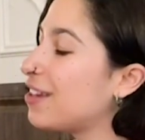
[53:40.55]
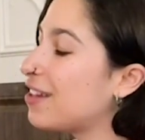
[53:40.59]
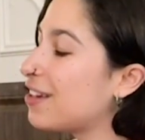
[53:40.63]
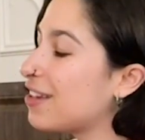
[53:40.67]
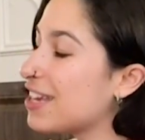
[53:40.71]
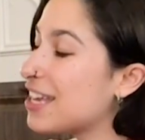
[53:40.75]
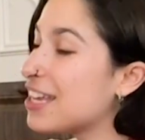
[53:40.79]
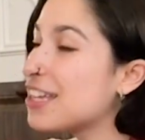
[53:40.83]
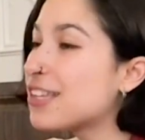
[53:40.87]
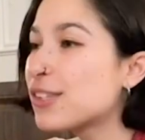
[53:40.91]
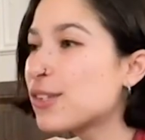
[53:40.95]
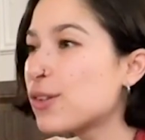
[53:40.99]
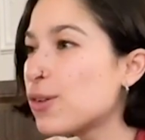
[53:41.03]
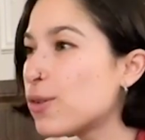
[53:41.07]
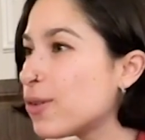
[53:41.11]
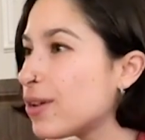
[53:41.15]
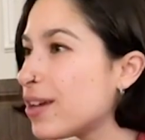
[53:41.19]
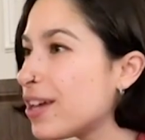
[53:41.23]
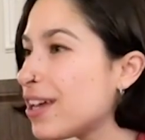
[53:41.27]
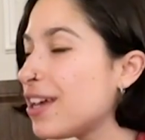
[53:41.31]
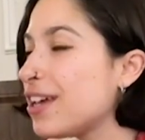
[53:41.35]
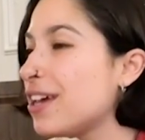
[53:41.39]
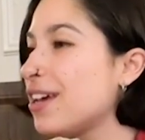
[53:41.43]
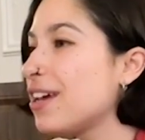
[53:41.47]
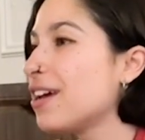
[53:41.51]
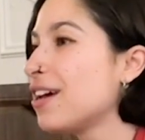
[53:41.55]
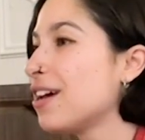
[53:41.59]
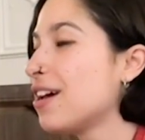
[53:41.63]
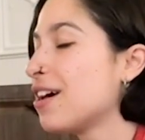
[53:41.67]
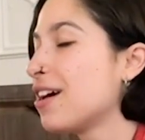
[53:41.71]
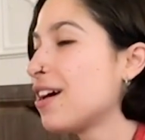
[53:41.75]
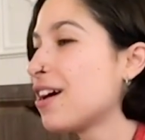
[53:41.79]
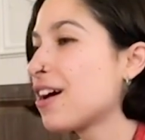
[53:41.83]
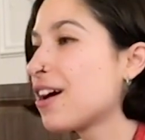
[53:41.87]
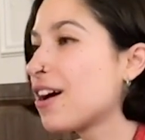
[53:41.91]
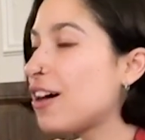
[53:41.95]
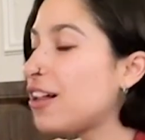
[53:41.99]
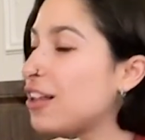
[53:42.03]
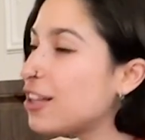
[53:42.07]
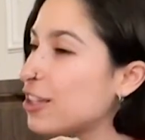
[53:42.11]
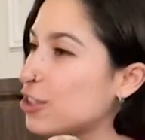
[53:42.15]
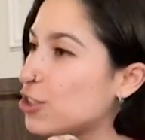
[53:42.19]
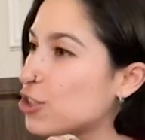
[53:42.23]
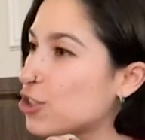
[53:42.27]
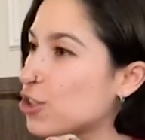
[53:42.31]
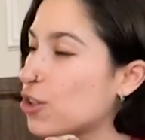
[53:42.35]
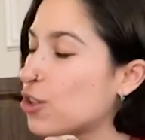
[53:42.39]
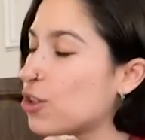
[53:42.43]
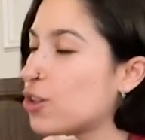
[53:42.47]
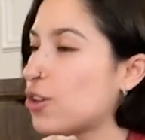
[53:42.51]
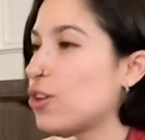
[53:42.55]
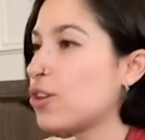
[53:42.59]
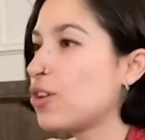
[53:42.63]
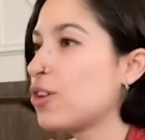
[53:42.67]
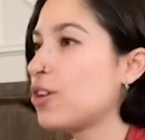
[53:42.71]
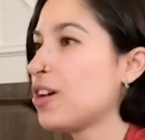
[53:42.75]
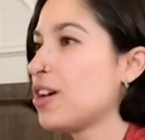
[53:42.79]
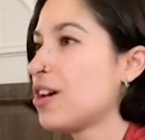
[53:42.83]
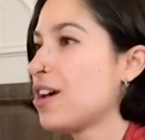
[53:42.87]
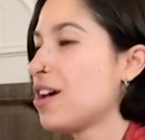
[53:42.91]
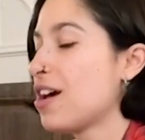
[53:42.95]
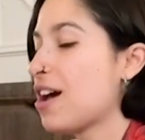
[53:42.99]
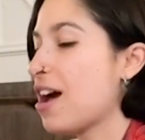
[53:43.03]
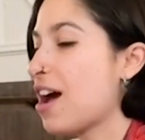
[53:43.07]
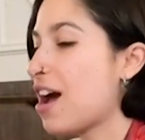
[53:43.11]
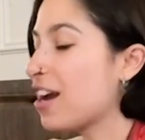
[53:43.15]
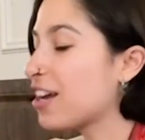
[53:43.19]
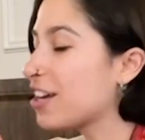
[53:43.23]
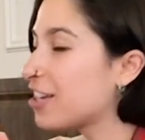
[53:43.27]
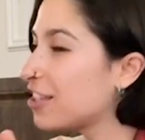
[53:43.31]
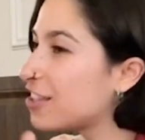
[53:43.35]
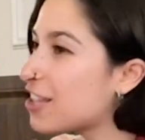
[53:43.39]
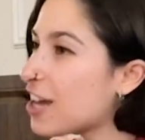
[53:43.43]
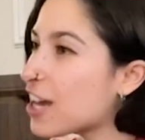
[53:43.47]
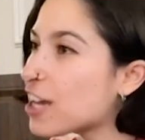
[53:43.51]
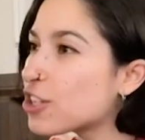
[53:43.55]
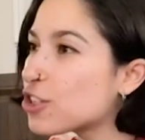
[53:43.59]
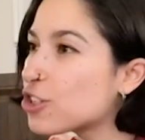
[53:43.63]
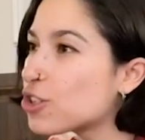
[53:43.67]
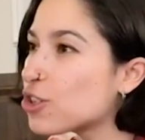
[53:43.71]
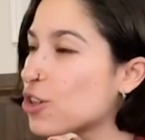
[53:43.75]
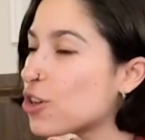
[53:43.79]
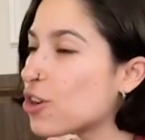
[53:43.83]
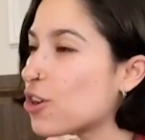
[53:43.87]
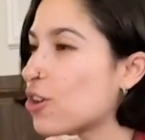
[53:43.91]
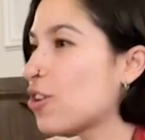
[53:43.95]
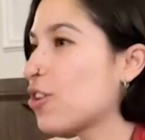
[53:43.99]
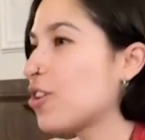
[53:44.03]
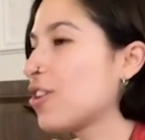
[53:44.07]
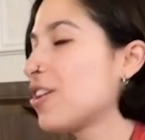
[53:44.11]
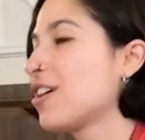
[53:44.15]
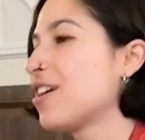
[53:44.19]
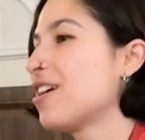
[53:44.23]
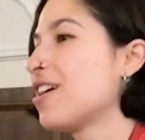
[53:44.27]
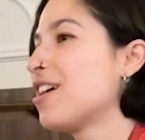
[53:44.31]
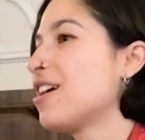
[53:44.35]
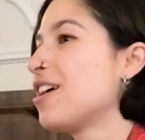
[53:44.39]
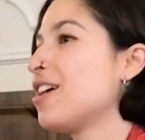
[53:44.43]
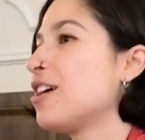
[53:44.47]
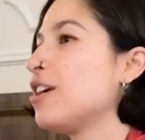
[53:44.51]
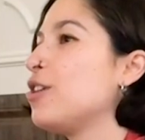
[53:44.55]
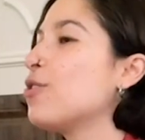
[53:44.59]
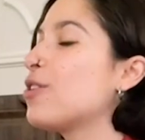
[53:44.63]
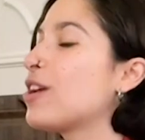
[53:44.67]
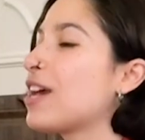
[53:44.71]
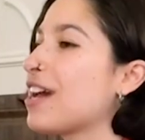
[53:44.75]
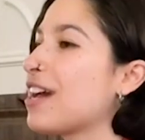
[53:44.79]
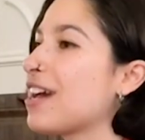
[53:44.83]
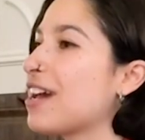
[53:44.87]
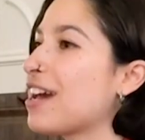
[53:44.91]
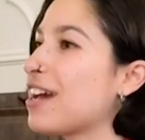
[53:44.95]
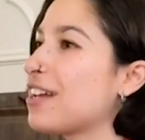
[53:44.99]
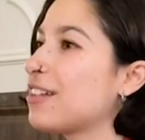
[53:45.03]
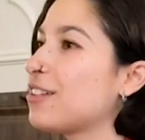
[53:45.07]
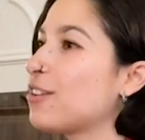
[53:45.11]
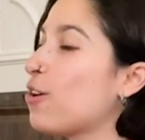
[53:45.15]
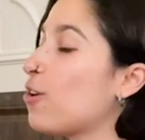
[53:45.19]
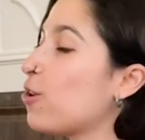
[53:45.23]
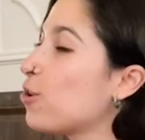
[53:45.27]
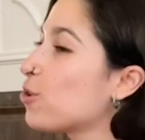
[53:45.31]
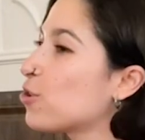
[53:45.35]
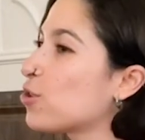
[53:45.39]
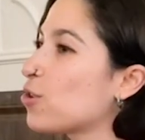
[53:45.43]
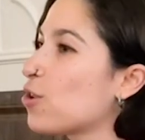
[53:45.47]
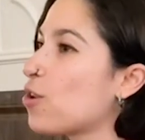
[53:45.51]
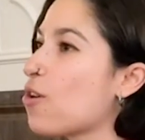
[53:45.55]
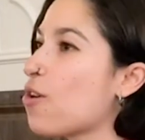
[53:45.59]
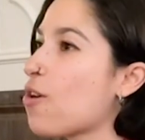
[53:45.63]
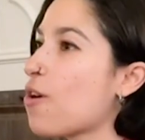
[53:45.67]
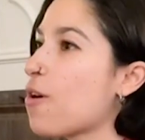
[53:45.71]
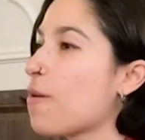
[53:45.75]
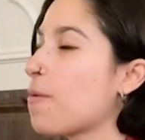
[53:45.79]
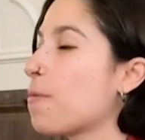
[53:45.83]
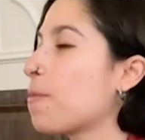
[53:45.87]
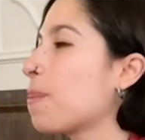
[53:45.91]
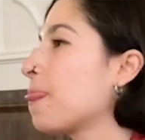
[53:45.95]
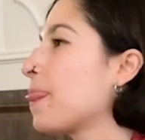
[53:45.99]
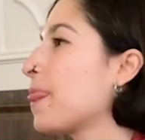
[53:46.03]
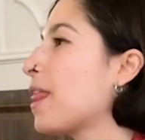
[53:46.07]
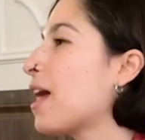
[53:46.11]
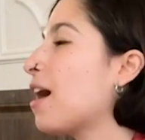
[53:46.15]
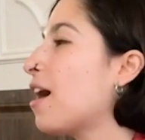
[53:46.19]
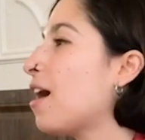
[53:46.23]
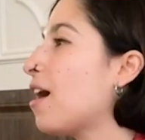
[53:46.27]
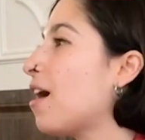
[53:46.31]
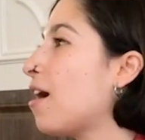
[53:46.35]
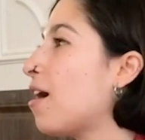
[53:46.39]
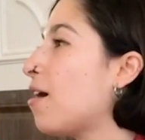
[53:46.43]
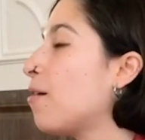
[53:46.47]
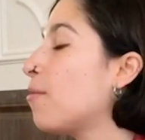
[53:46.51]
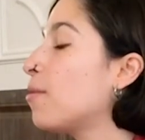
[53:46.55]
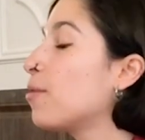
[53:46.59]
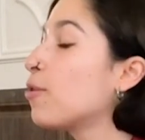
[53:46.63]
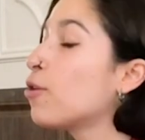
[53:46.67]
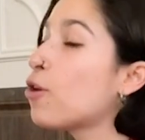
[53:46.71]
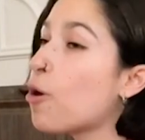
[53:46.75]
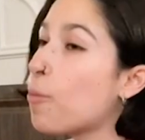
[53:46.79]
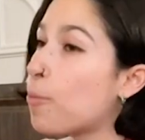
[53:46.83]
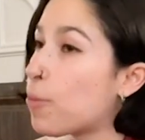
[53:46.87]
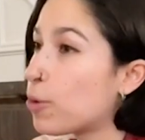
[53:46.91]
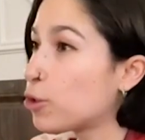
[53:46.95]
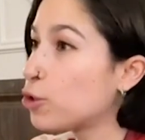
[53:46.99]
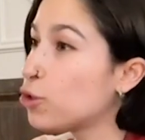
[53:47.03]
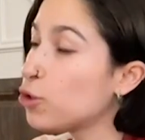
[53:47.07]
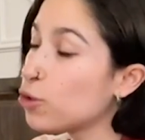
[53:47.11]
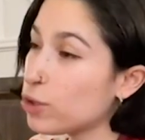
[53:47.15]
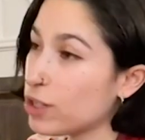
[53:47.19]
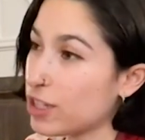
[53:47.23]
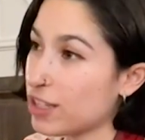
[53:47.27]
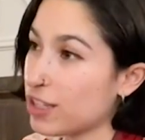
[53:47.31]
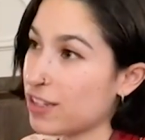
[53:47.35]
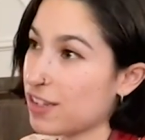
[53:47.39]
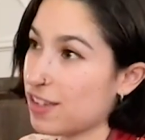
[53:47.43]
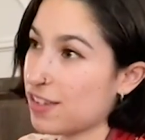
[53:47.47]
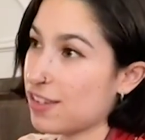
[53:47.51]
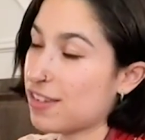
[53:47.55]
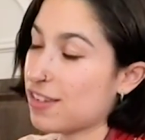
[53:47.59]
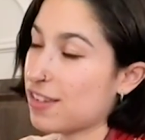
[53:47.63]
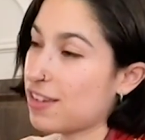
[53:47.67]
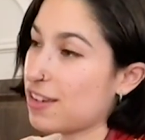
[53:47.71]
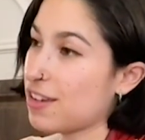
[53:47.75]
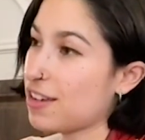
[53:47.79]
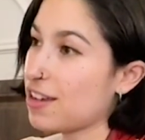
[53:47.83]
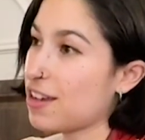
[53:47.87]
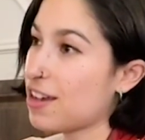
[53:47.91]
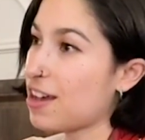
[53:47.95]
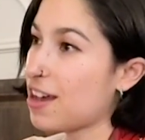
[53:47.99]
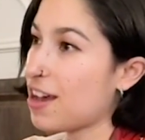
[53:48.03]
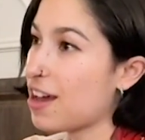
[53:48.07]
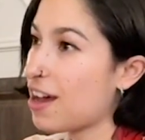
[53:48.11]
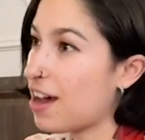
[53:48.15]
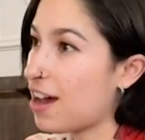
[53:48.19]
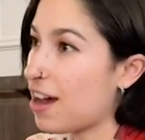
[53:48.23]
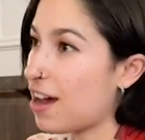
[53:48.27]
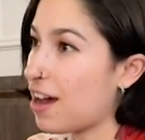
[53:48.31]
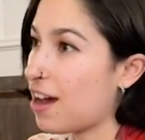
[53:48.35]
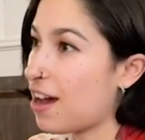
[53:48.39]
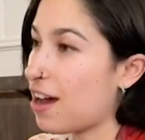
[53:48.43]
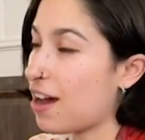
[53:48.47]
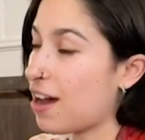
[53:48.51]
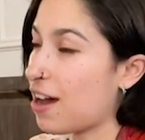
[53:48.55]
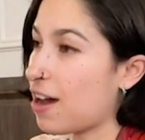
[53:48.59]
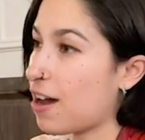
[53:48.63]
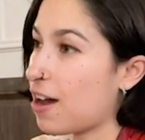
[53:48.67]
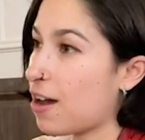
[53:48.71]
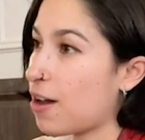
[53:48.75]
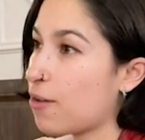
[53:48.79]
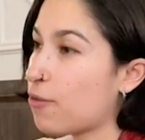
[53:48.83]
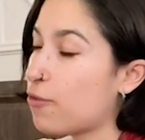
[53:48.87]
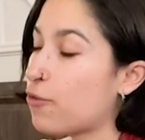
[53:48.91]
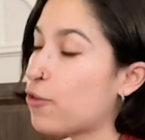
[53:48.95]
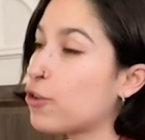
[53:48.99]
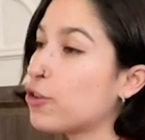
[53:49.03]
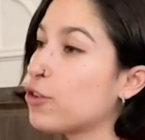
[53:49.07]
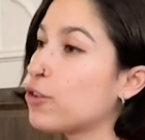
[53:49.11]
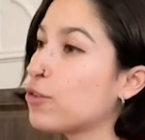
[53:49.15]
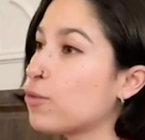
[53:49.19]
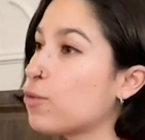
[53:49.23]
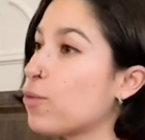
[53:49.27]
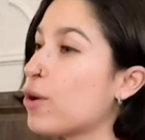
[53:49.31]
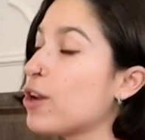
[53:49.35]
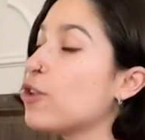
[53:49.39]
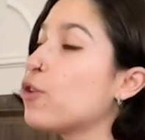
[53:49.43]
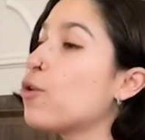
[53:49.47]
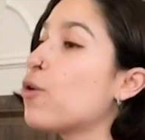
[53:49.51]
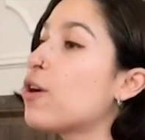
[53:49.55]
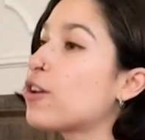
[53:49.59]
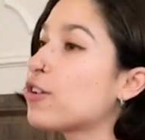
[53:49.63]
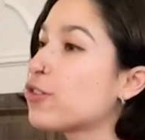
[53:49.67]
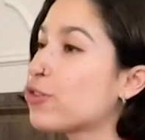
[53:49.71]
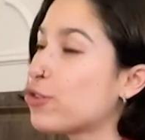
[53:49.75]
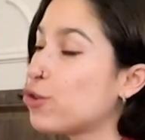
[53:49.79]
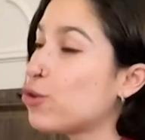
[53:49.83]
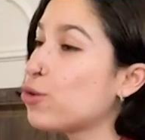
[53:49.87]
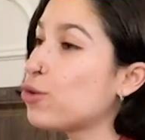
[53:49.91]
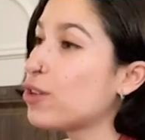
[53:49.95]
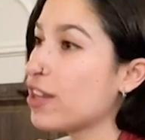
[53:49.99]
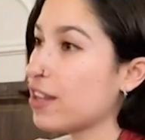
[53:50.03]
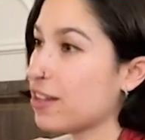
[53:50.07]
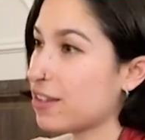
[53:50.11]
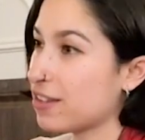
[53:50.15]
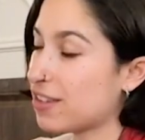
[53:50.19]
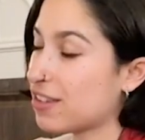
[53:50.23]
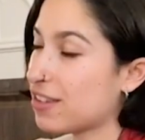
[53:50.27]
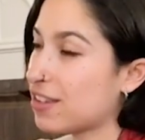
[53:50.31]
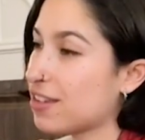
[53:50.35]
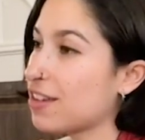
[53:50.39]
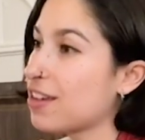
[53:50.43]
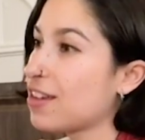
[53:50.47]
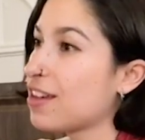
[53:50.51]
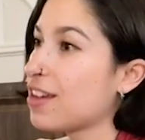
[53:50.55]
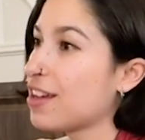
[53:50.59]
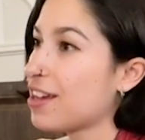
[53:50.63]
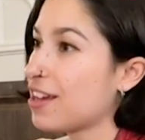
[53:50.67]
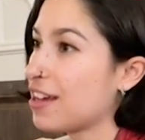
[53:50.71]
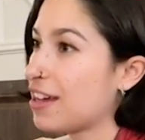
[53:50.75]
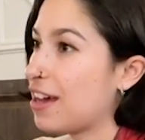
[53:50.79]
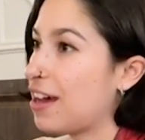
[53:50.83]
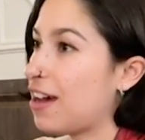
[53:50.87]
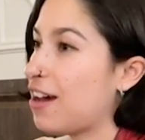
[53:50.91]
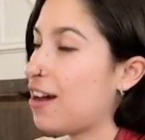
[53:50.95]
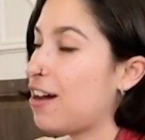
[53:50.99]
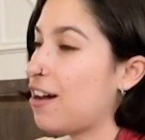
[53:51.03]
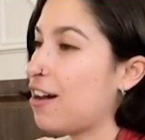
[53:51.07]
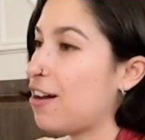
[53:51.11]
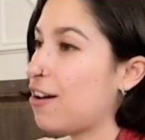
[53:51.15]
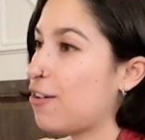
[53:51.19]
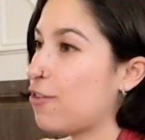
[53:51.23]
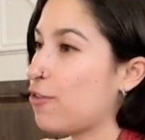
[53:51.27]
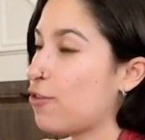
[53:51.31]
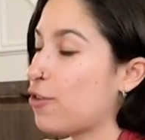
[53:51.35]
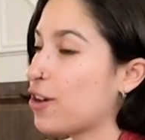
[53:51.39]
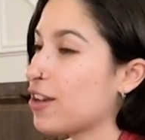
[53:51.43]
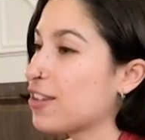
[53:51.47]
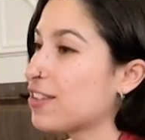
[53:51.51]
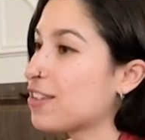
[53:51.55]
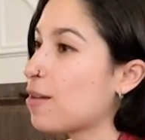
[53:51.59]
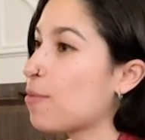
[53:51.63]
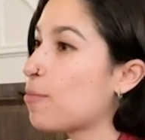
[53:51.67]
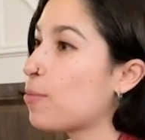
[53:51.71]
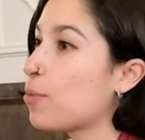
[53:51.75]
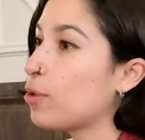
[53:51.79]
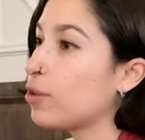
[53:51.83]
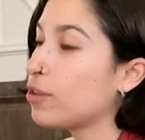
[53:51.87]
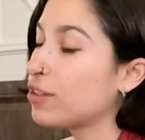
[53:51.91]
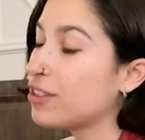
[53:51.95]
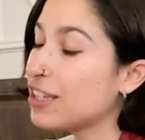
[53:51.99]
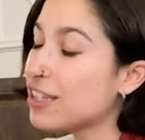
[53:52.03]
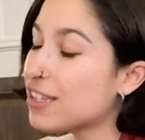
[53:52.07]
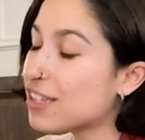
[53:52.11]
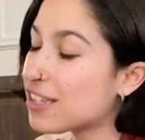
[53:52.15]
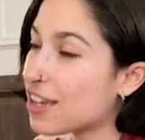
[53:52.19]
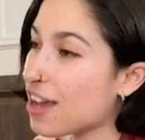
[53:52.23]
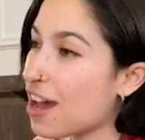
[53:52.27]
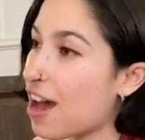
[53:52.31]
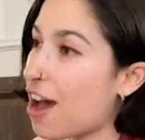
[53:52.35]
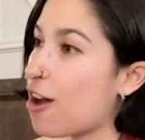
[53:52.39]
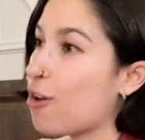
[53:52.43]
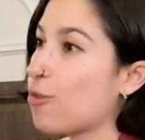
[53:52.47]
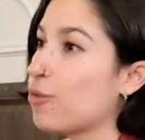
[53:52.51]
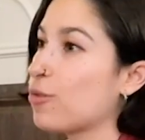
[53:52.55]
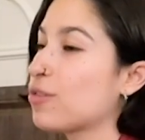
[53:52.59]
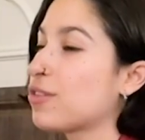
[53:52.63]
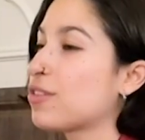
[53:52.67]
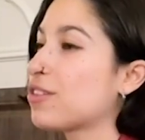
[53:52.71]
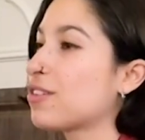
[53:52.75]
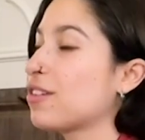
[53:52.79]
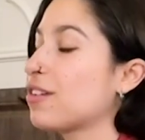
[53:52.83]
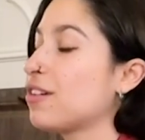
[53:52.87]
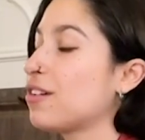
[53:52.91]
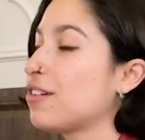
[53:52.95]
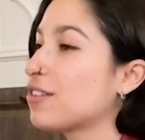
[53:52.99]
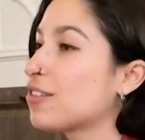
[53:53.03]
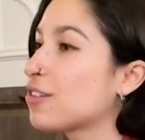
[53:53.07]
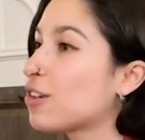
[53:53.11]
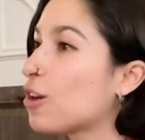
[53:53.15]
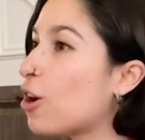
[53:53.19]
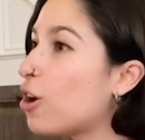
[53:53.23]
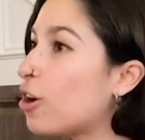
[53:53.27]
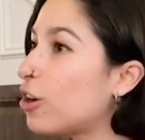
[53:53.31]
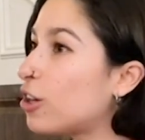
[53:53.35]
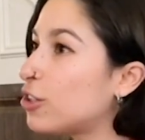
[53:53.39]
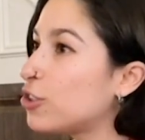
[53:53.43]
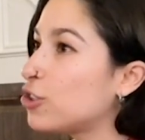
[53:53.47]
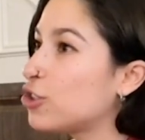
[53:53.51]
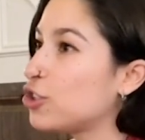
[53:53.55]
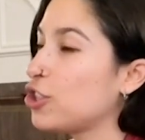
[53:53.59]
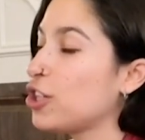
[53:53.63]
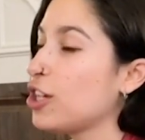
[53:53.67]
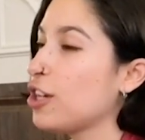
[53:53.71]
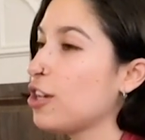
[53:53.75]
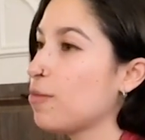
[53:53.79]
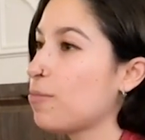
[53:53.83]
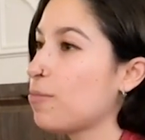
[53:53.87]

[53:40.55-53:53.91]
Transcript: history, culture, architecture. You can get also opportunities for when you are students. For example, discounts, scholarship,